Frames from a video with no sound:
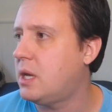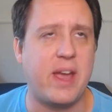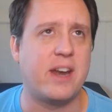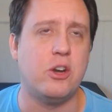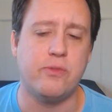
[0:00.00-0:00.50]
If
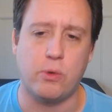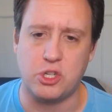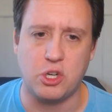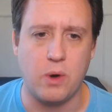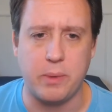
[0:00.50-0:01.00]
we had a new
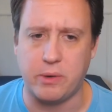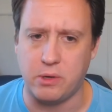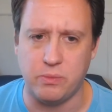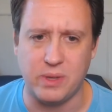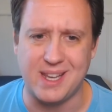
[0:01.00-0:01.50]
version go out, we
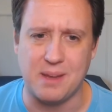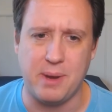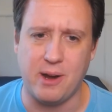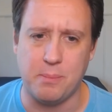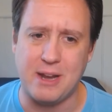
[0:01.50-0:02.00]
couldn't really
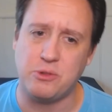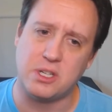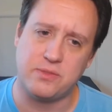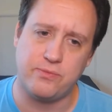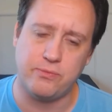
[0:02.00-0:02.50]
compare
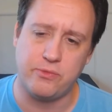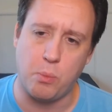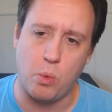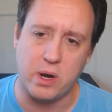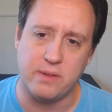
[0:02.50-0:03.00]
metrics
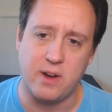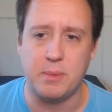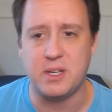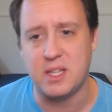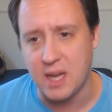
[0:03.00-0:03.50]
from one
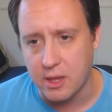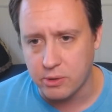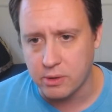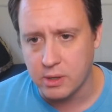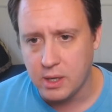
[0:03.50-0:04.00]
environment to the
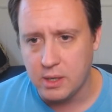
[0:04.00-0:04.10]
other